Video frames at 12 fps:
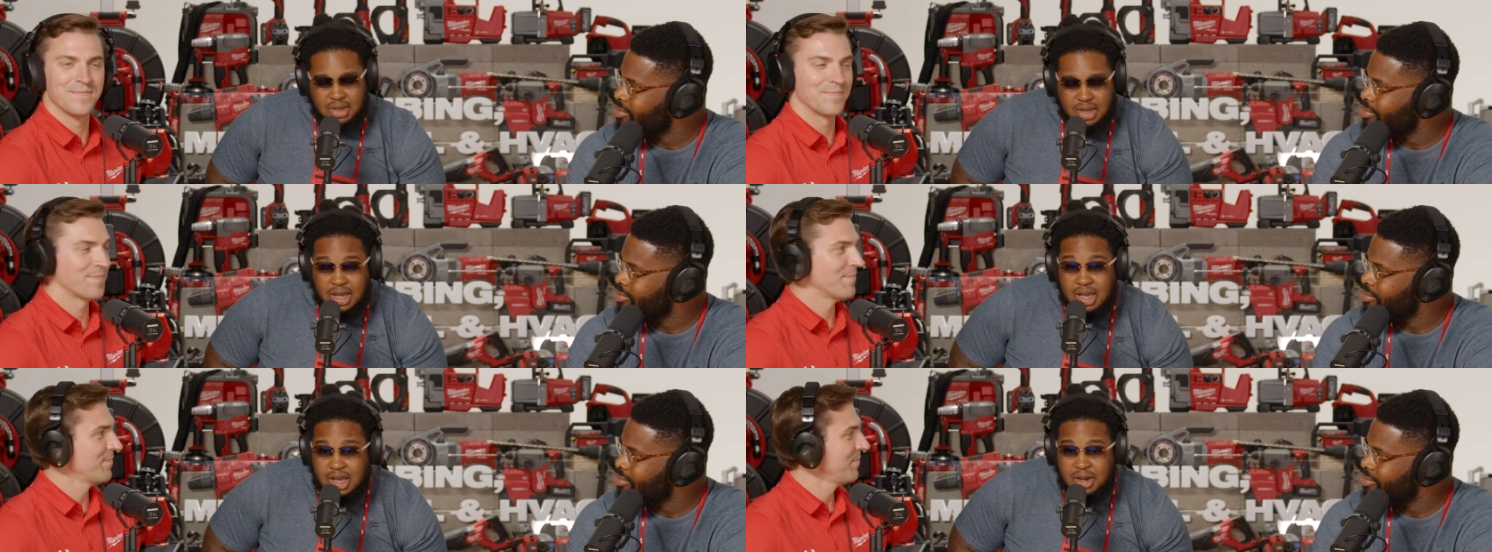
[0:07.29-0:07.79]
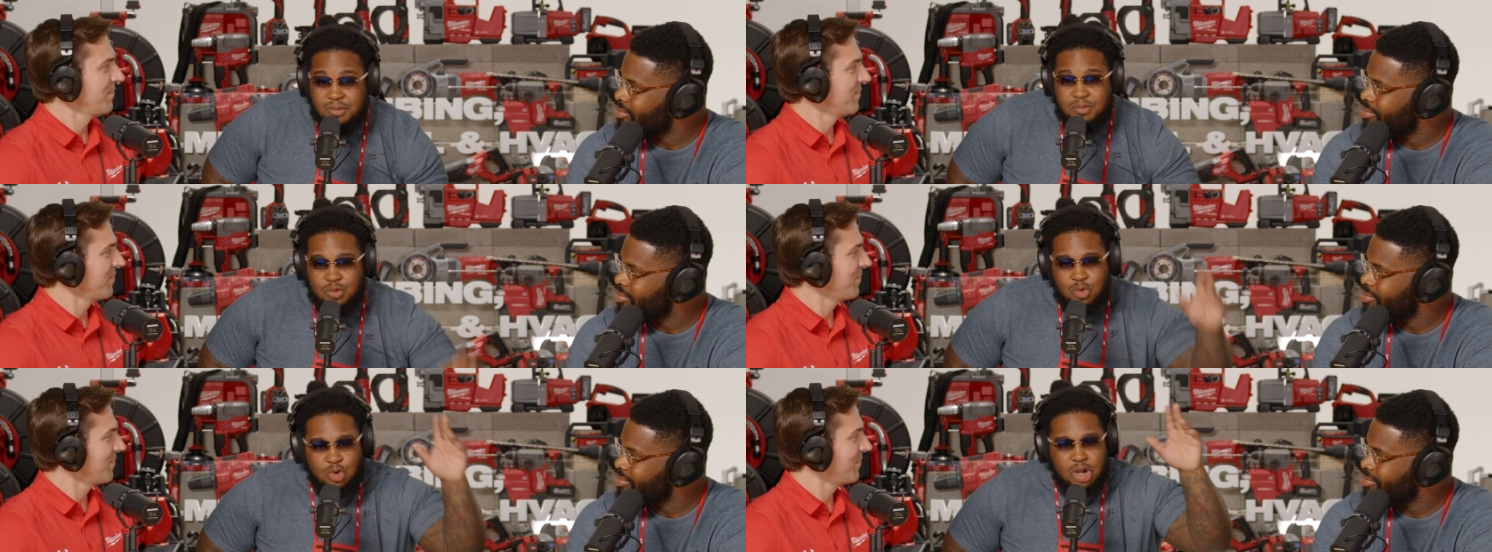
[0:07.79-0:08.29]
Speaker 1: Hey, I'm
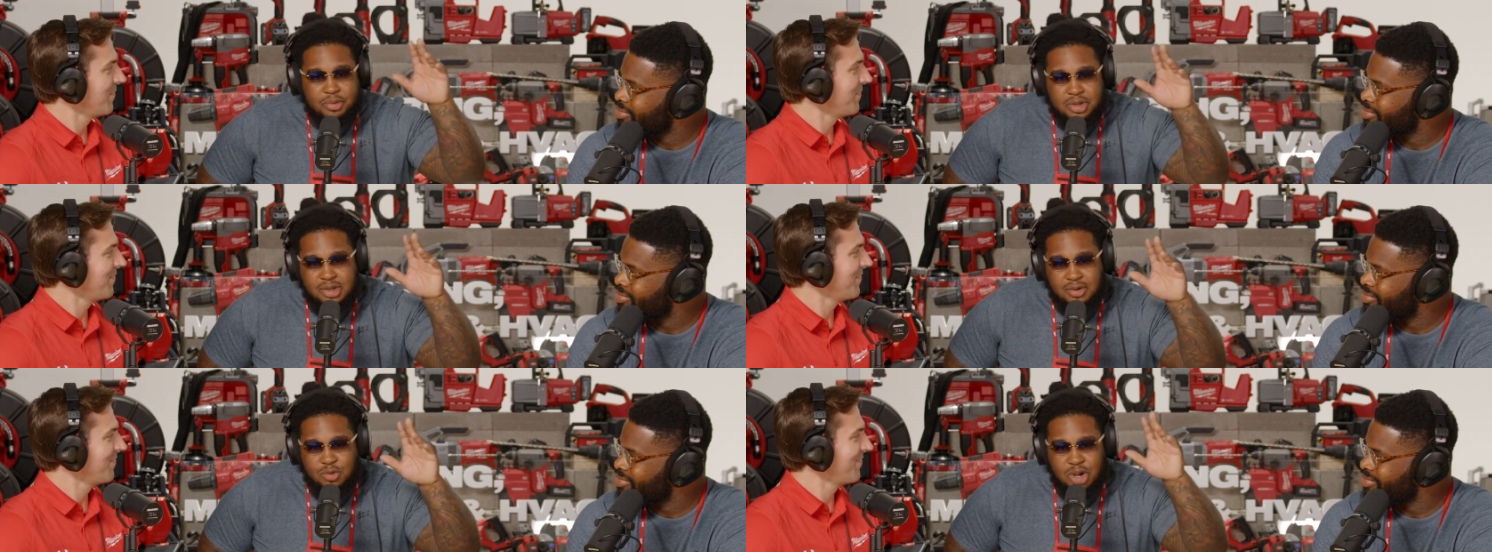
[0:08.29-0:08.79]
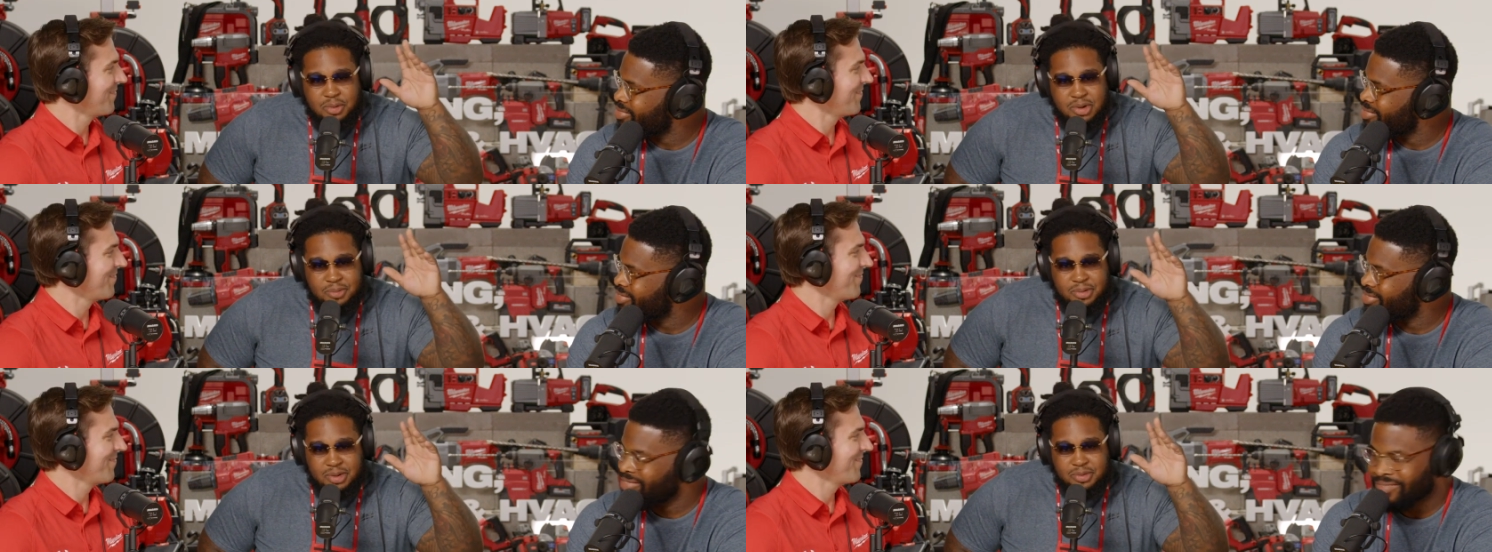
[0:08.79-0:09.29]
Robby, Robby
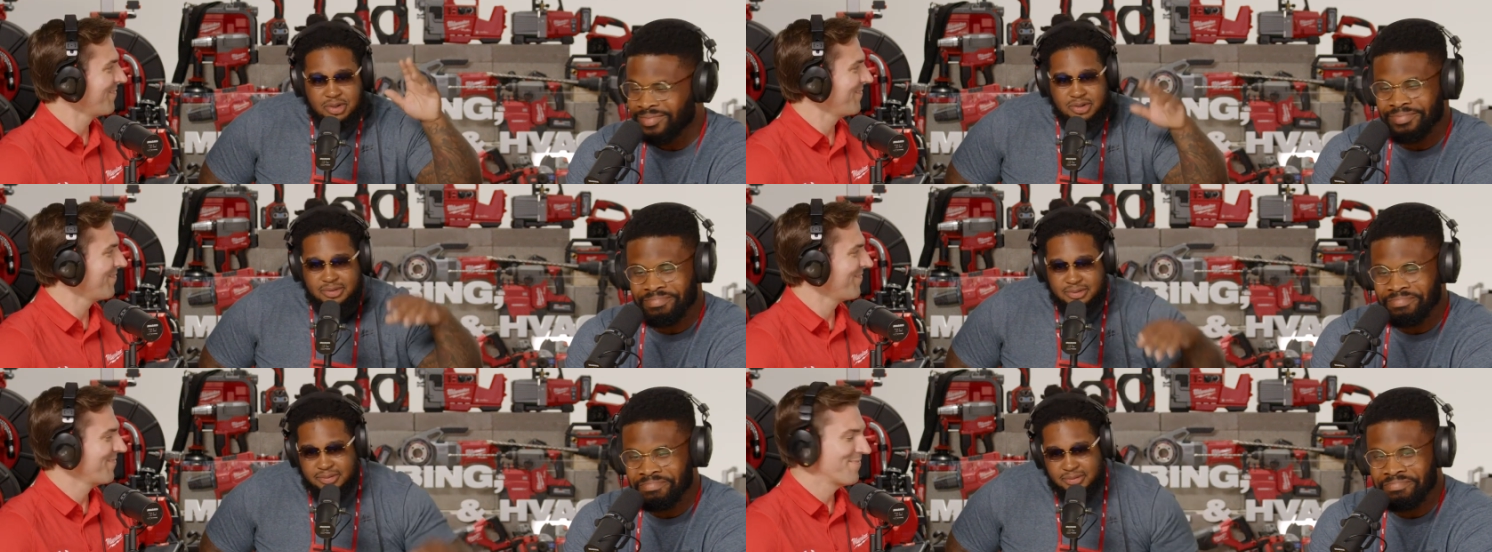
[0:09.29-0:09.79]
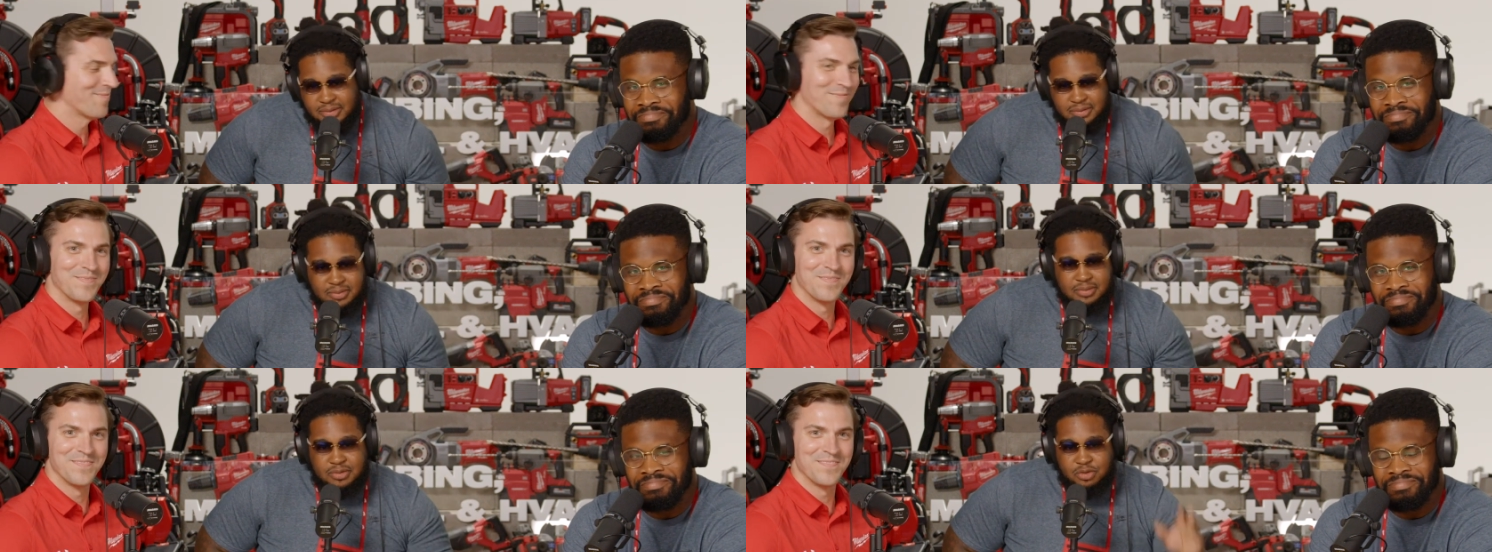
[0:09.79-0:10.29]
the Plumber
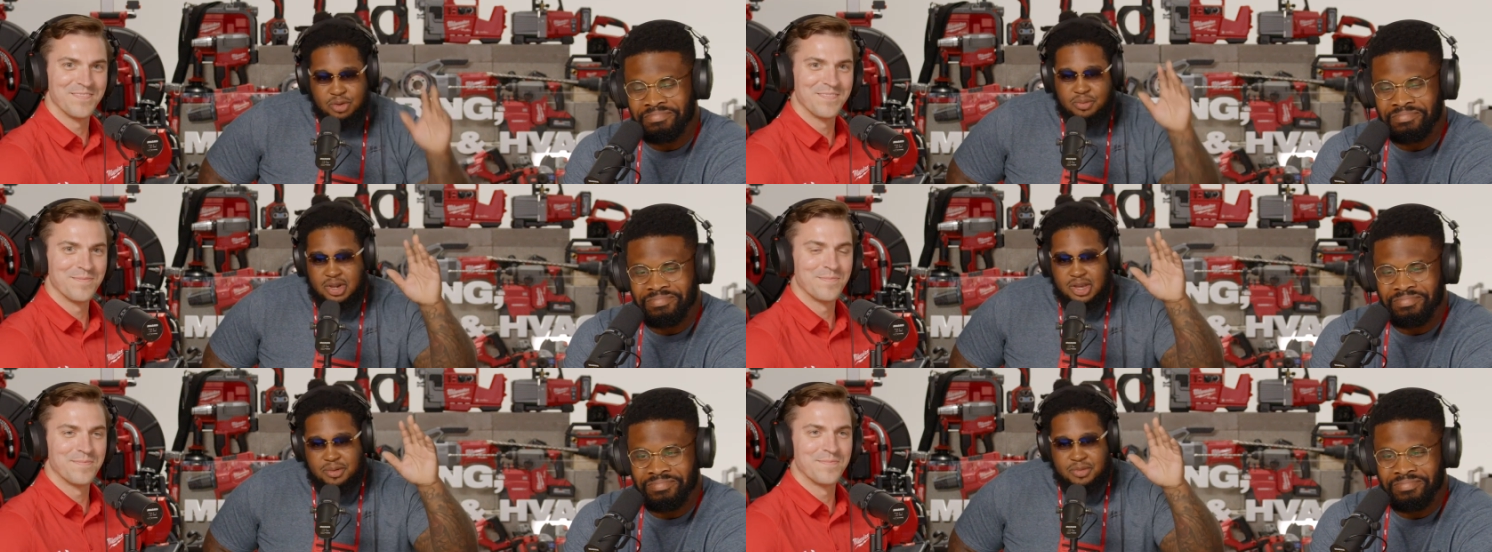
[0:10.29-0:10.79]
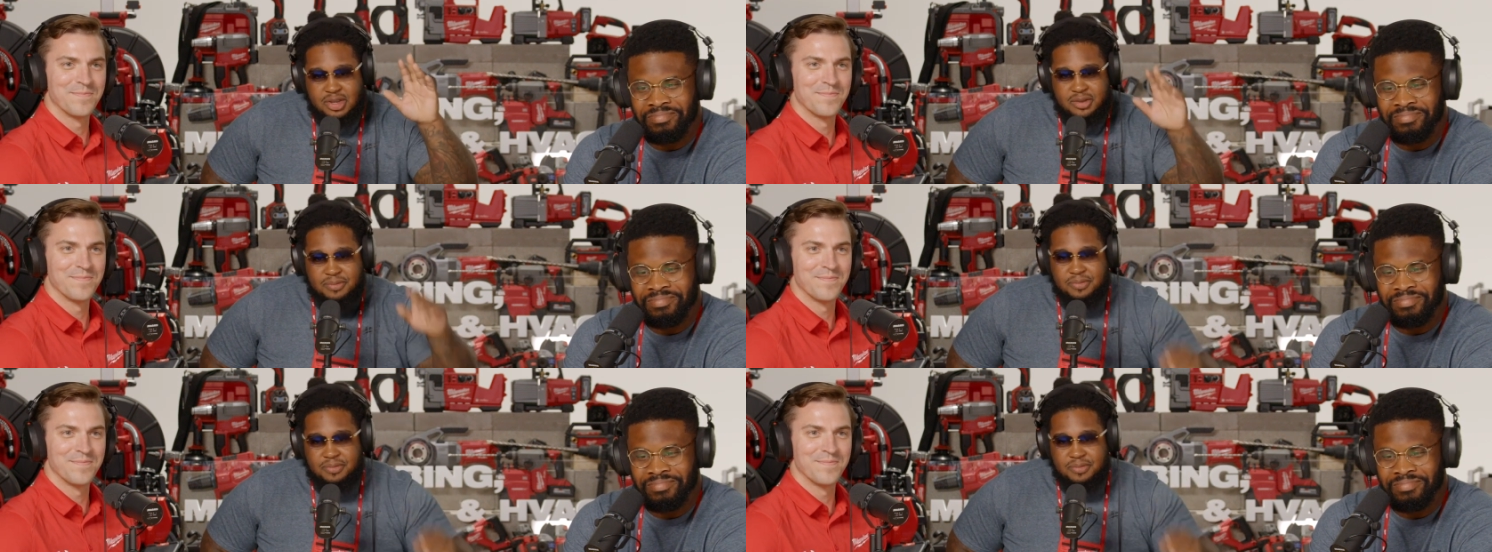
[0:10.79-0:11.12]
from Miami.